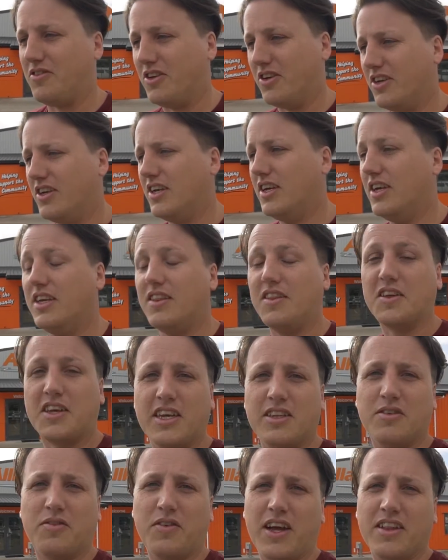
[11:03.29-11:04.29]
So the
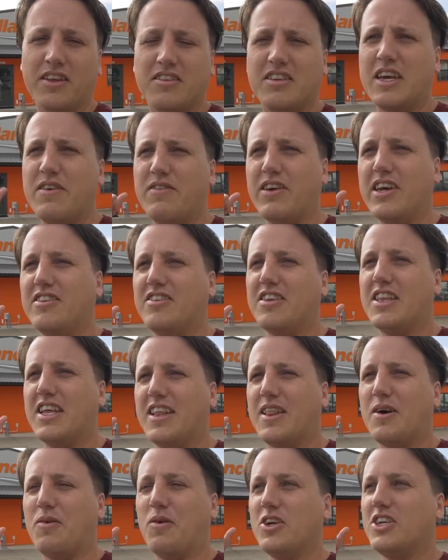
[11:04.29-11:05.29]
kids found the TVs in
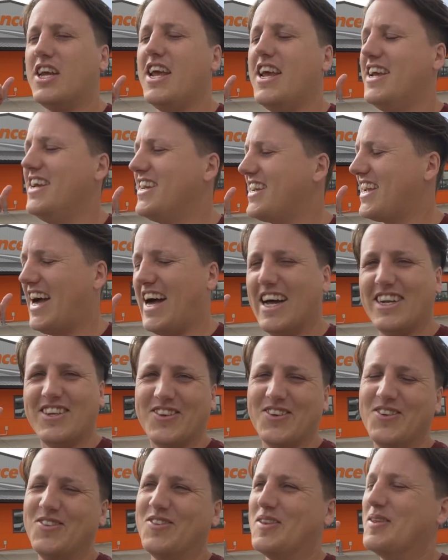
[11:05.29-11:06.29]
there, they're watching
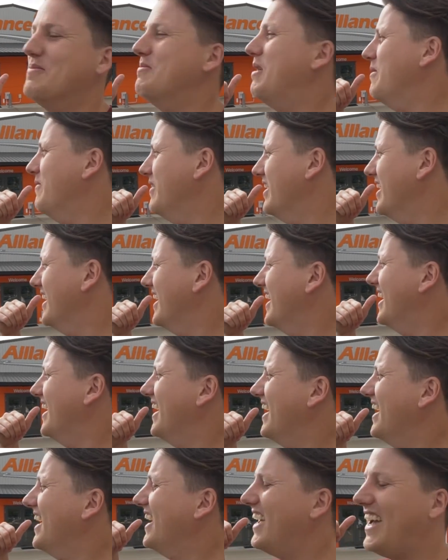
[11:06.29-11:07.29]
cartoons at the moment.
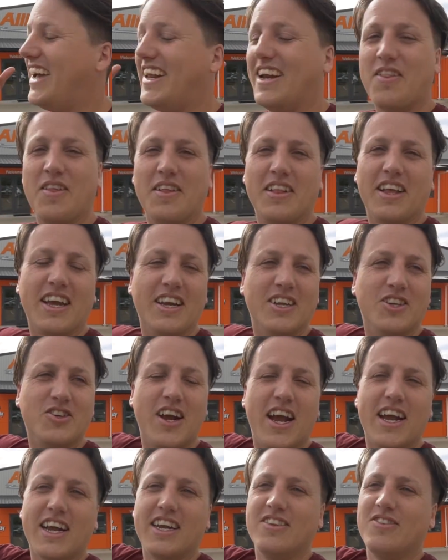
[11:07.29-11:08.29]
And I think they're going to
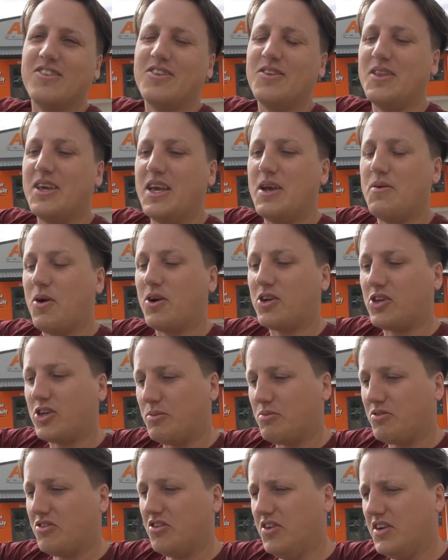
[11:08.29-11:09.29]
drag it into the
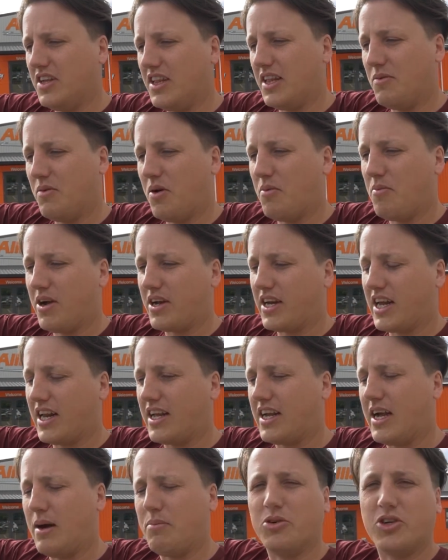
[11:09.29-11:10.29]
workshop soon, and then we might get
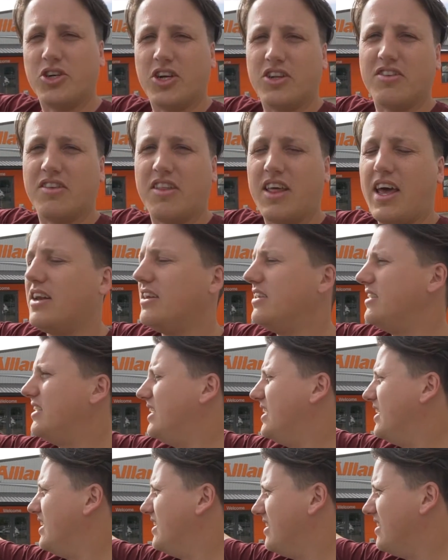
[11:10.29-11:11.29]
a couple shots of that
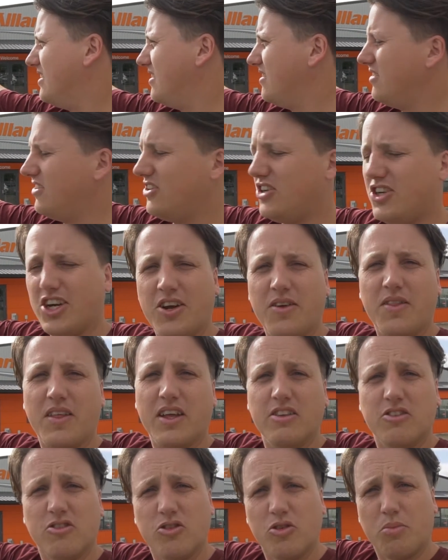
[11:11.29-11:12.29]
and show you the
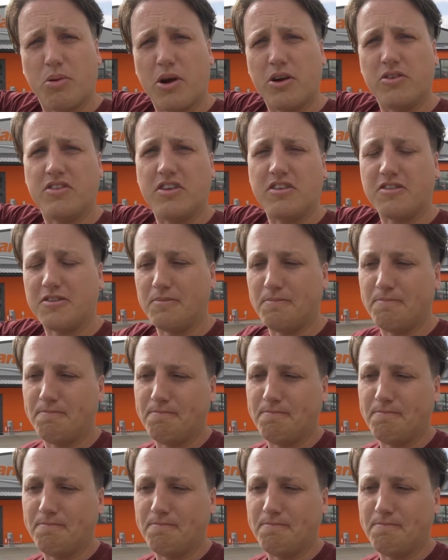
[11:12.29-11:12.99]
install process.